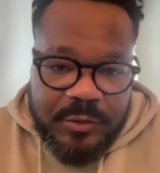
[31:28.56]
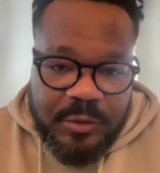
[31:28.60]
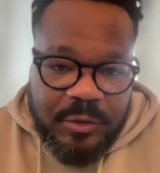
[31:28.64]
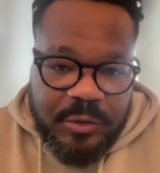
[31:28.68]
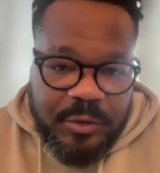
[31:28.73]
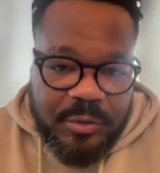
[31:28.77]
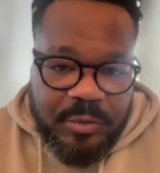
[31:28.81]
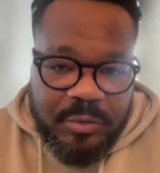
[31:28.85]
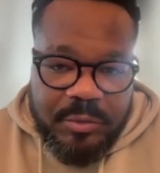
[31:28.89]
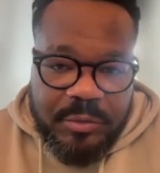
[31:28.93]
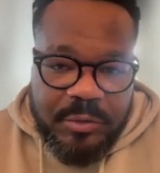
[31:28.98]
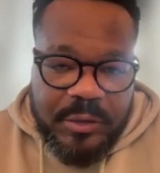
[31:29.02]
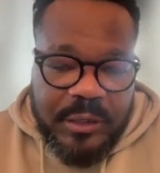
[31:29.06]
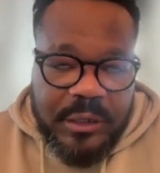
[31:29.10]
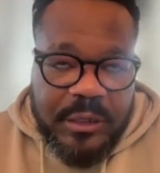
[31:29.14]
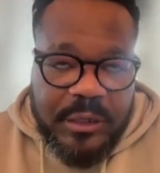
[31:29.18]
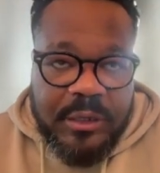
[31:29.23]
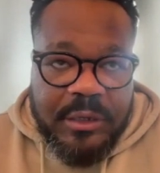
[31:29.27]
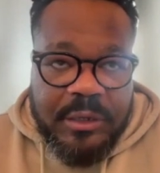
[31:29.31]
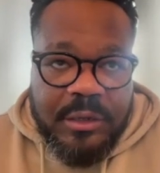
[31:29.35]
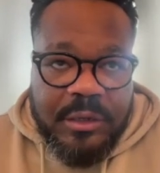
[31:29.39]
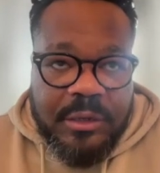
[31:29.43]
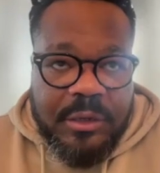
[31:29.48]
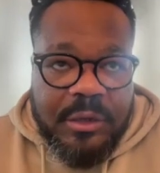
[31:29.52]
So
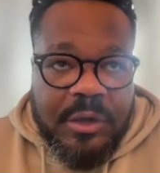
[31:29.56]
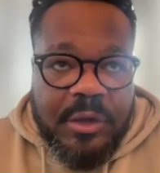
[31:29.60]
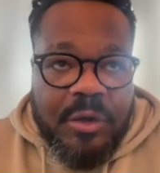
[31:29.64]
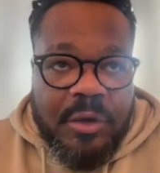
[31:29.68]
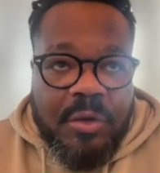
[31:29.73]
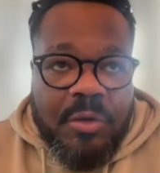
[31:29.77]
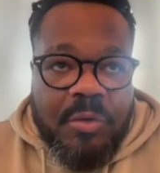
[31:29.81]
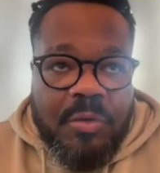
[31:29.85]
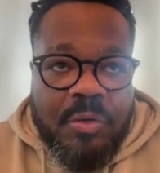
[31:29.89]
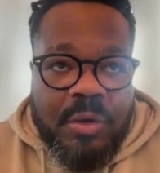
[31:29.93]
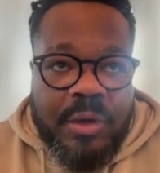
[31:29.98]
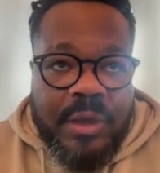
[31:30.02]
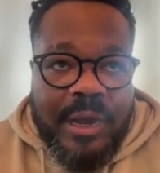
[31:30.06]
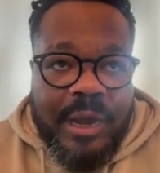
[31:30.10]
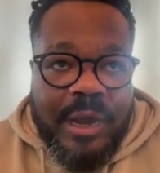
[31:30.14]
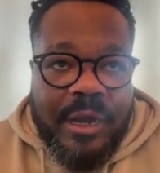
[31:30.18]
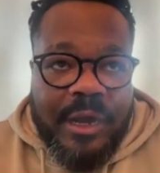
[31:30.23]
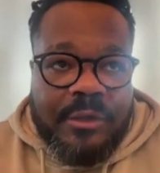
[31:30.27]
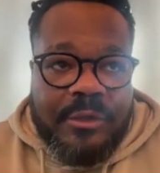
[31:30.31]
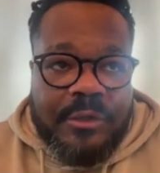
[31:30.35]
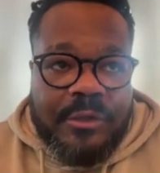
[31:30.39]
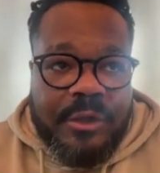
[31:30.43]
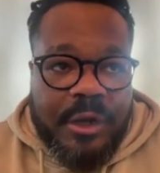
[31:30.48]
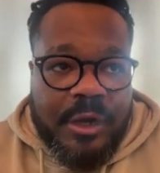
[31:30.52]
we we
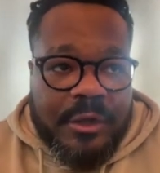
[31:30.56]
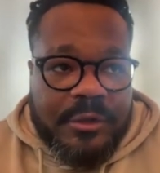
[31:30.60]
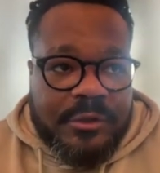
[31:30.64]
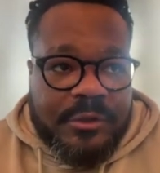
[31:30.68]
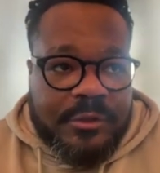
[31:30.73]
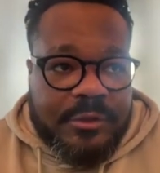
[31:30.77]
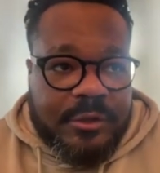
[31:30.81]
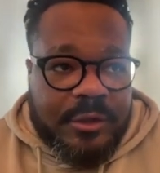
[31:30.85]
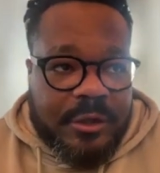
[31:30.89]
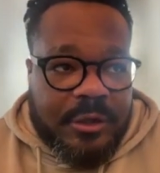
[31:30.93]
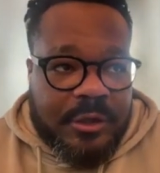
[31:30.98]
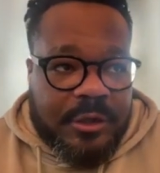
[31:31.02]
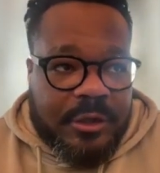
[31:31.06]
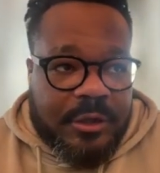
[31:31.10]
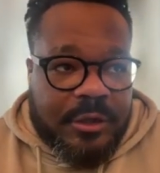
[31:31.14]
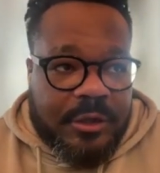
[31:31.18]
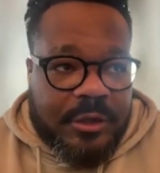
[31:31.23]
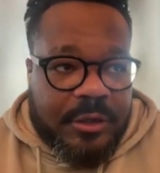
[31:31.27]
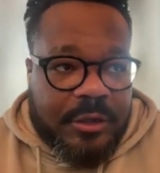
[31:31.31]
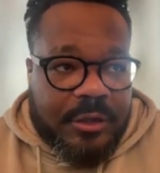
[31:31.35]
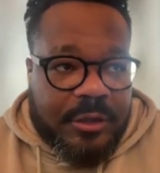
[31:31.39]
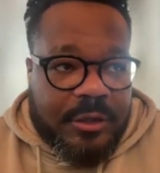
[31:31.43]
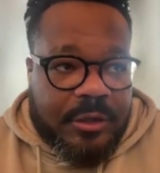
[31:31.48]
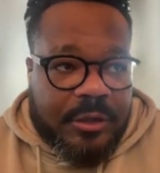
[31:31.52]
are not,
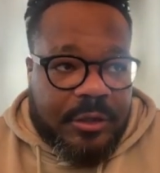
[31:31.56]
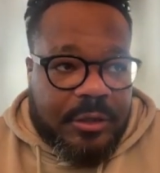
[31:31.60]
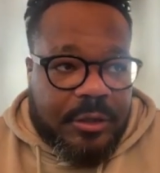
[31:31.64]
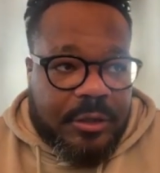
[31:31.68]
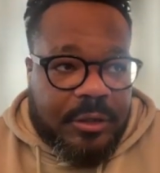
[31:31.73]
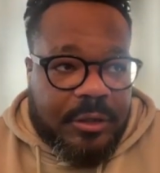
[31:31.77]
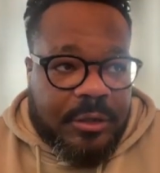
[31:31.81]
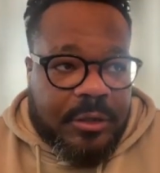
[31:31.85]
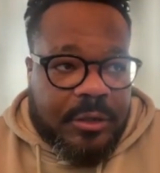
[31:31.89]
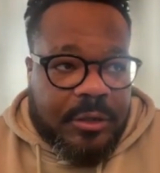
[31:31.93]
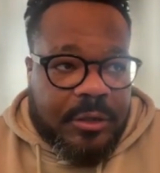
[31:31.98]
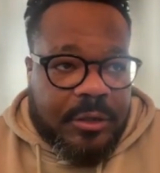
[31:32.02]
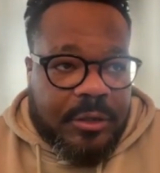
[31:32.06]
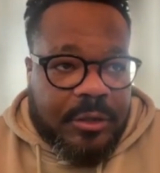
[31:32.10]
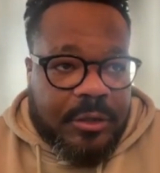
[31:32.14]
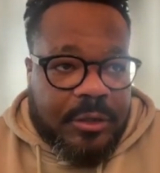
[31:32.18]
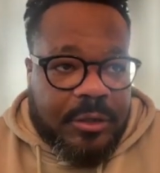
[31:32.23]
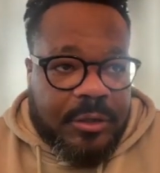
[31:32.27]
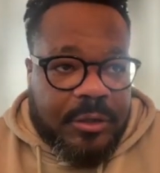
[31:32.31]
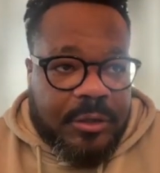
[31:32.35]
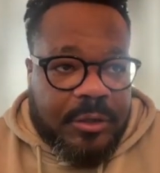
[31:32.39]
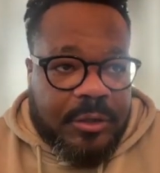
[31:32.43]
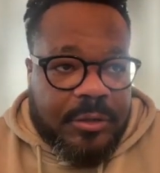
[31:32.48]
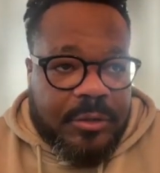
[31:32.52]
uh,
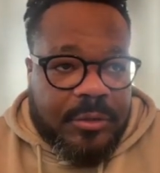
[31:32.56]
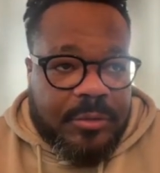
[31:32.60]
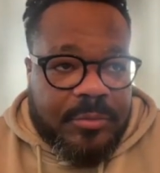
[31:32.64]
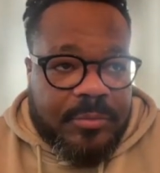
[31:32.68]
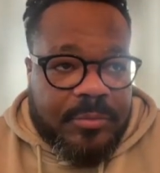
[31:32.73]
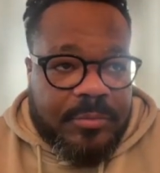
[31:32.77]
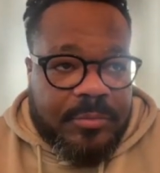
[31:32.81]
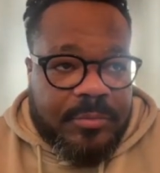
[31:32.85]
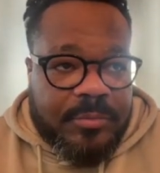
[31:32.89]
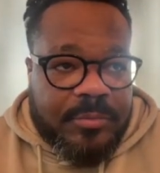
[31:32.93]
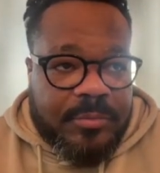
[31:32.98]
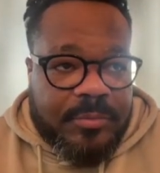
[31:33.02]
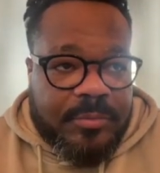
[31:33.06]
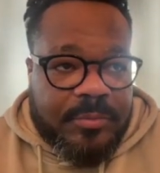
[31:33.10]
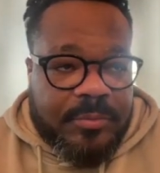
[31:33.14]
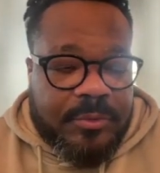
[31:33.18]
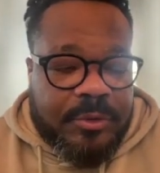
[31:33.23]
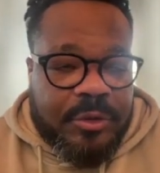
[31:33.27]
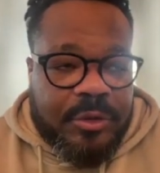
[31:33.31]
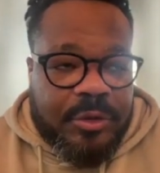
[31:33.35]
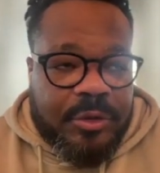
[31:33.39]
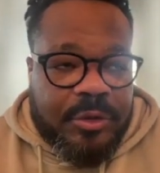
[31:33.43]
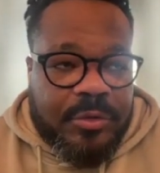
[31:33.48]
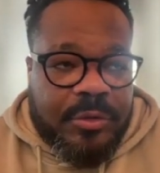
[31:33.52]
um,
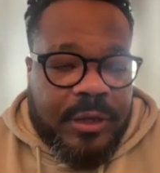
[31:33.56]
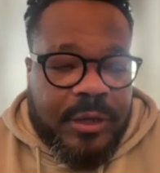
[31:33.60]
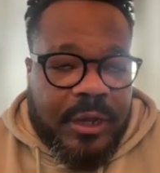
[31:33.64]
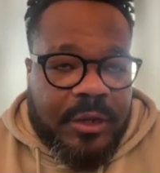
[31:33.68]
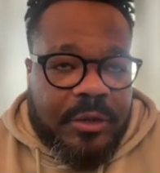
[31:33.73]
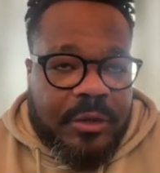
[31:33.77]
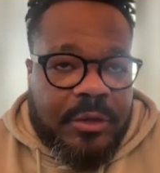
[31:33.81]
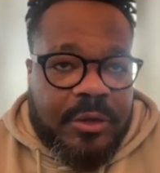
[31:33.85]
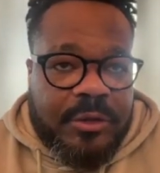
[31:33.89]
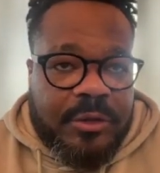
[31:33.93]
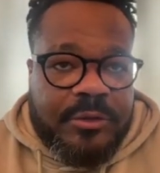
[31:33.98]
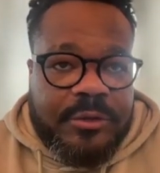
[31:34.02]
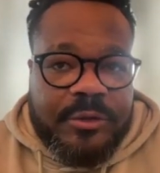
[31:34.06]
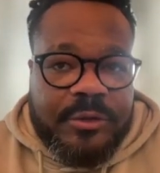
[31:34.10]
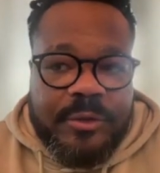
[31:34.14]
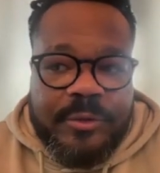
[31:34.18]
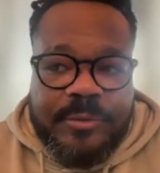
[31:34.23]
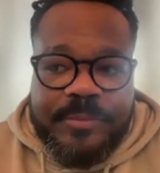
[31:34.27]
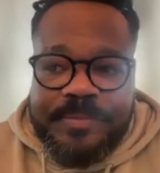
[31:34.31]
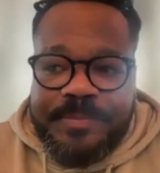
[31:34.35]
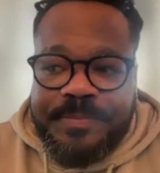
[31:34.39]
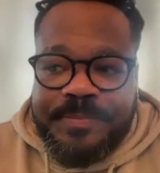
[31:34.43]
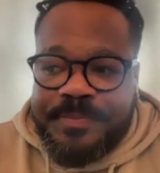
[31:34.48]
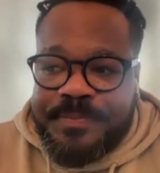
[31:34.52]
you know, we are not
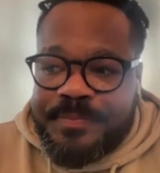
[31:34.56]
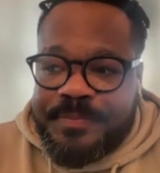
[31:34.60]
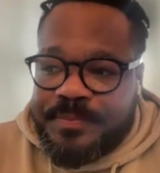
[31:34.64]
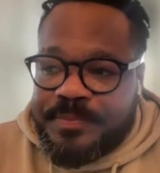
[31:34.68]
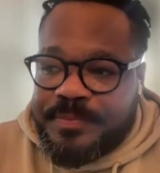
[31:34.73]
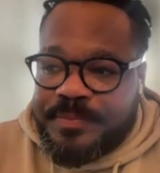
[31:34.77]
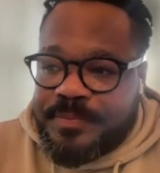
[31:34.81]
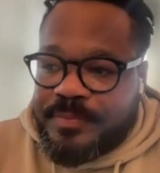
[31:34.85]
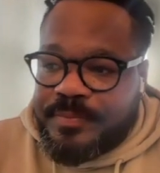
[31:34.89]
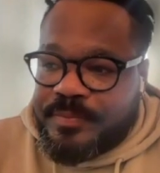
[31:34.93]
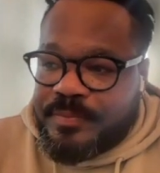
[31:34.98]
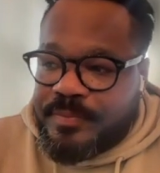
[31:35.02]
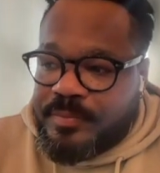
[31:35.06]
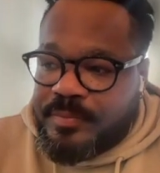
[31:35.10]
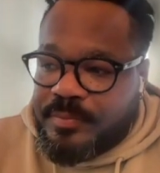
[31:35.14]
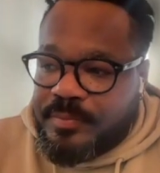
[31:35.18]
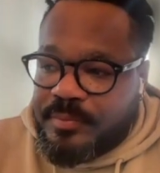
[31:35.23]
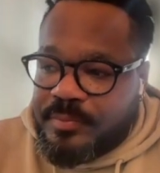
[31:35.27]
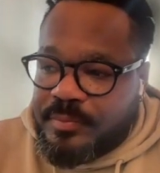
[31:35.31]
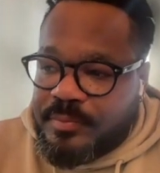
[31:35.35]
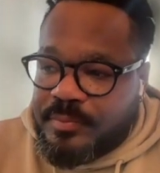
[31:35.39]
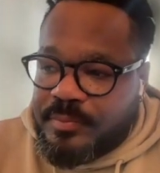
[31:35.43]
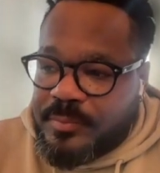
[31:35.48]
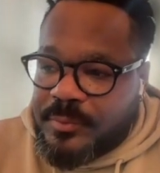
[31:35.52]
um,
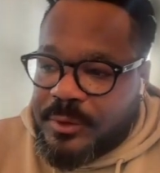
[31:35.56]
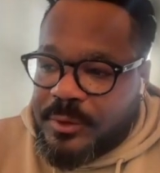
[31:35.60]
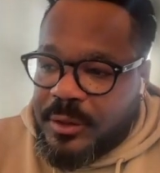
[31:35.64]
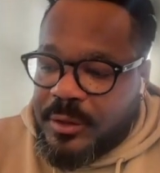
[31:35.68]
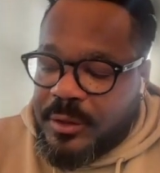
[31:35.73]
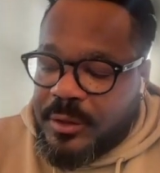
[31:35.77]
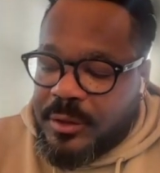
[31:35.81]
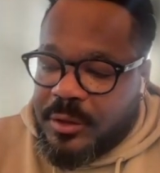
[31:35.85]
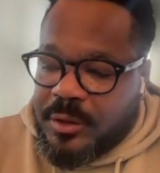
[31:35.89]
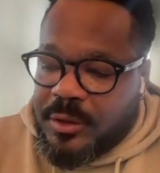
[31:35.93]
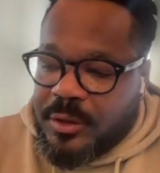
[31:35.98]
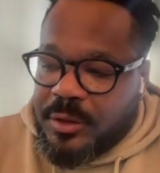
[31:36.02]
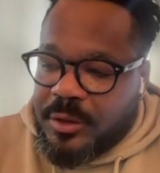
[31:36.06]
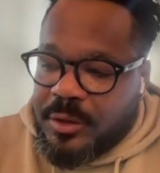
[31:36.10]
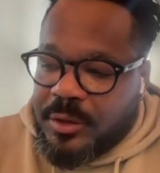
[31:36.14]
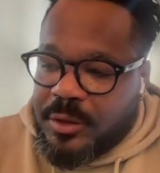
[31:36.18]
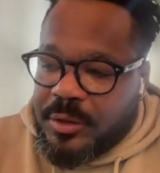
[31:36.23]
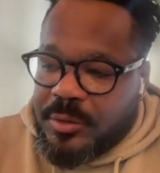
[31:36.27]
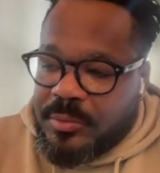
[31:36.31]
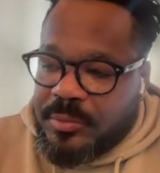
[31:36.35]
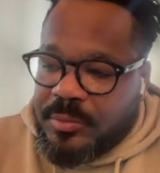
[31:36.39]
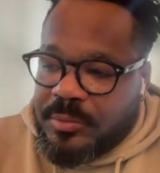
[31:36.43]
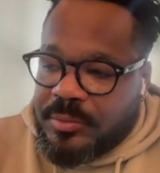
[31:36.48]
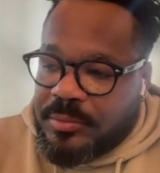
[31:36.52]

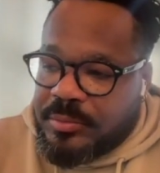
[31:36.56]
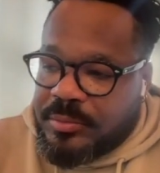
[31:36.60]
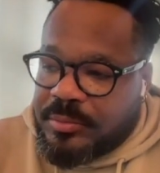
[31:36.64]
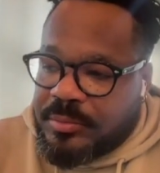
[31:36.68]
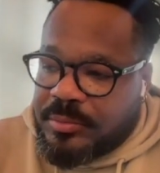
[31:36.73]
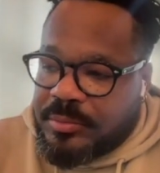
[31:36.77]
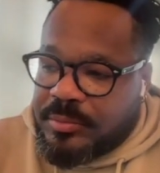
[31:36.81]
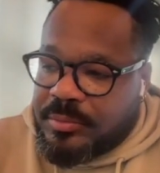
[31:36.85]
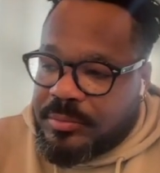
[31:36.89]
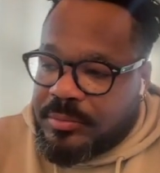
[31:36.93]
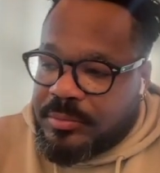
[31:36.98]
um,